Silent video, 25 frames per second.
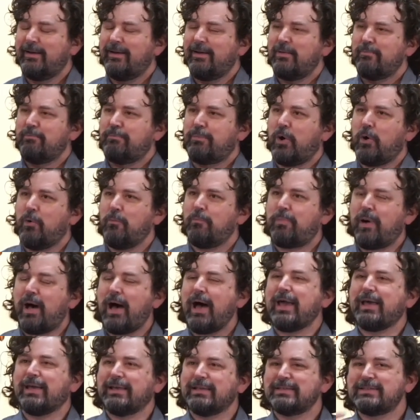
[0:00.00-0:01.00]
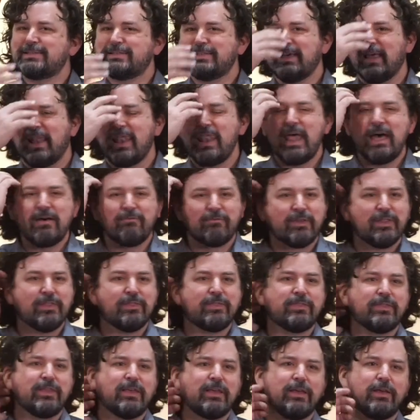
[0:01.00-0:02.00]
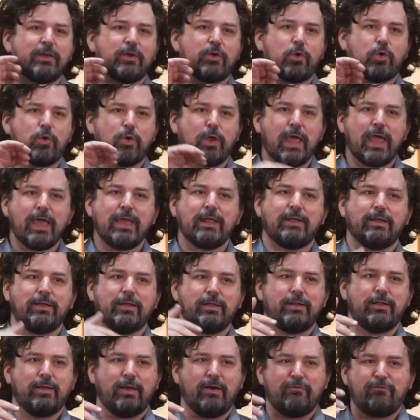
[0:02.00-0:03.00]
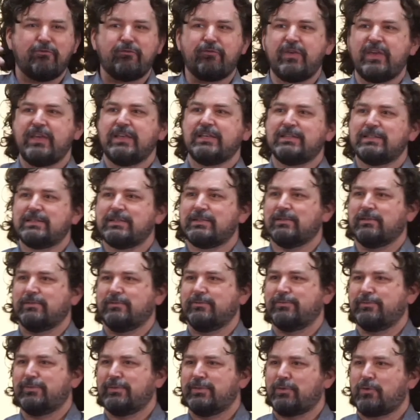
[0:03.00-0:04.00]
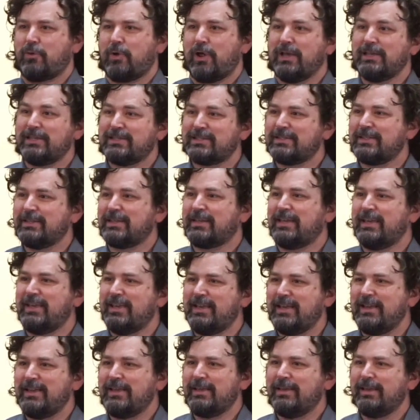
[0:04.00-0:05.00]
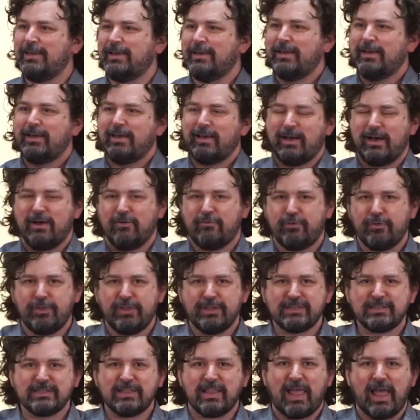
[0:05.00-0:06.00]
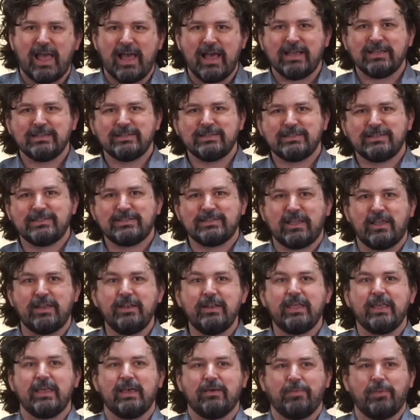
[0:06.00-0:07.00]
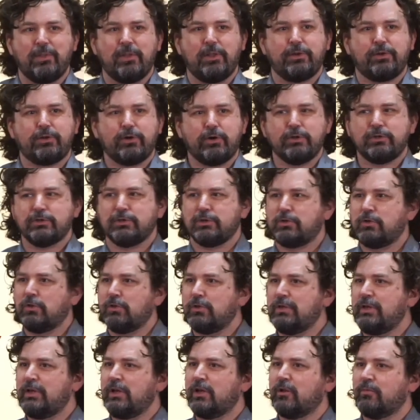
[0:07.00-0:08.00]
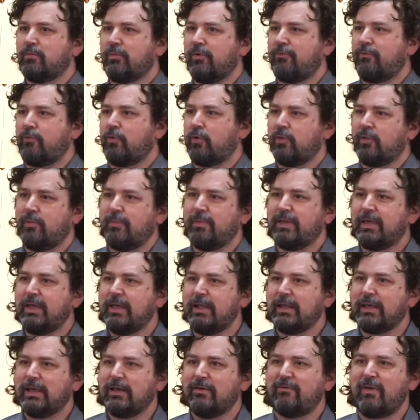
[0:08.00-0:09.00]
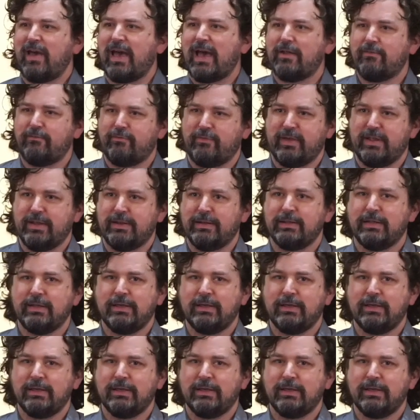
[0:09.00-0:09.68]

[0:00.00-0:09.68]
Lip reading: Pope Pius the 11th created a feast of the Christ the King for this last Sunday of the liturgical year before the beginning of Advent.